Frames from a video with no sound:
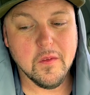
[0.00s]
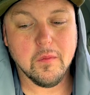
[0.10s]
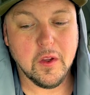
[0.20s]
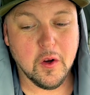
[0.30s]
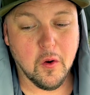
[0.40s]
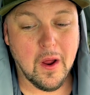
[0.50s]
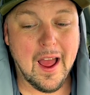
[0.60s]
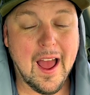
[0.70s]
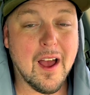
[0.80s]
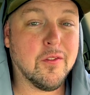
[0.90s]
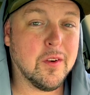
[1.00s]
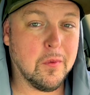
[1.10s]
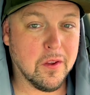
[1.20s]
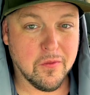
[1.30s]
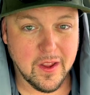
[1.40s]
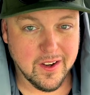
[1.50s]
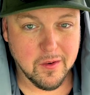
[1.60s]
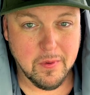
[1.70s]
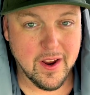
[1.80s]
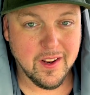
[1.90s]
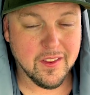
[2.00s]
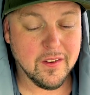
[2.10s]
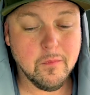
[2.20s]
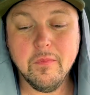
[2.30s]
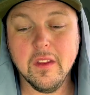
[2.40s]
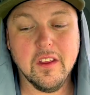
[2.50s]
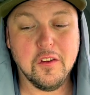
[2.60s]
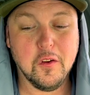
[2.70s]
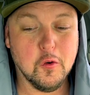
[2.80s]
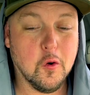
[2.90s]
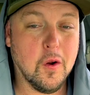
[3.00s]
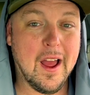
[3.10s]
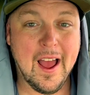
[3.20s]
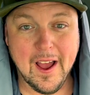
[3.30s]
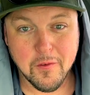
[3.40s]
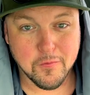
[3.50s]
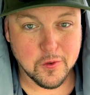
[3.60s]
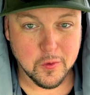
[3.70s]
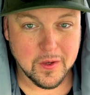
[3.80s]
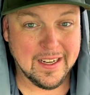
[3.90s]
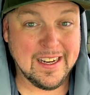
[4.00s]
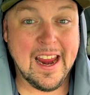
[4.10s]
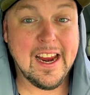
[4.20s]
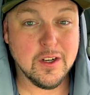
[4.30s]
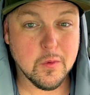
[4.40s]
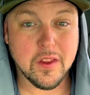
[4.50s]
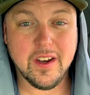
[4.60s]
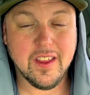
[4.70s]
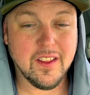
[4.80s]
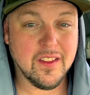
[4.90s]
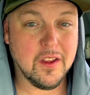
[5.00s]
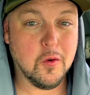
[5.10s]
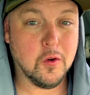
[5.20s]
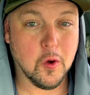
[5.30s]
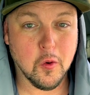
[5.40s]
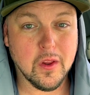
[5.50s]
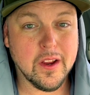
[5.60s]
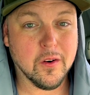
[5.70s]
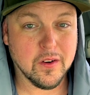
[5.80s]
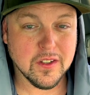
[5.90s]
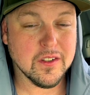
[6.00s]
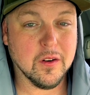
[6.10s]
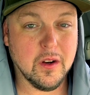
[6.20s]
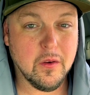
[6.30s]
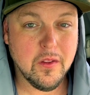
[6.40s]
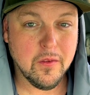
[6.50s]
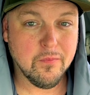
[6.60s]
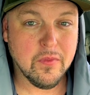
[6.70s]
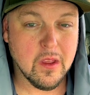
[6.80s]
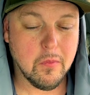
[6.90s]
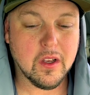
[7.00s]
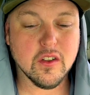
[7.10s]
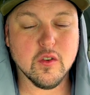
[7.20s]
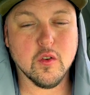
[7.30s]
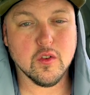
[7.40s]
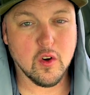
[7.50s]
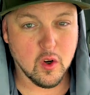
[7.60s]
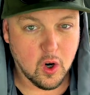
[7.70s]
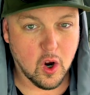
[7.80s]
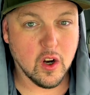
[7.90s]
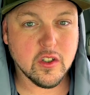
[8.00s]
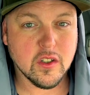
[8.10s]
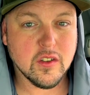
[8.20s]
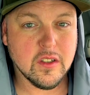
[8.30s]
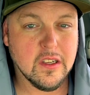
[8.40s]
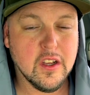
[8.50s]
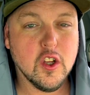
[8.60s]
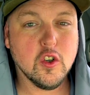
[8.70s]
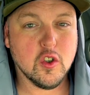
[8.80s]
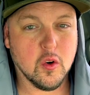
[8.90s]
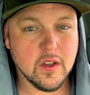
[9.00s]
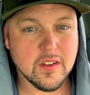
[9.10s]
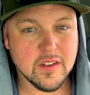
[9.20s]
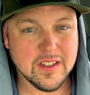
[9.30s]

you don't have to be offended by anything. You don't have to engage with anything that you don't like or disagree with, because those are all conscious choices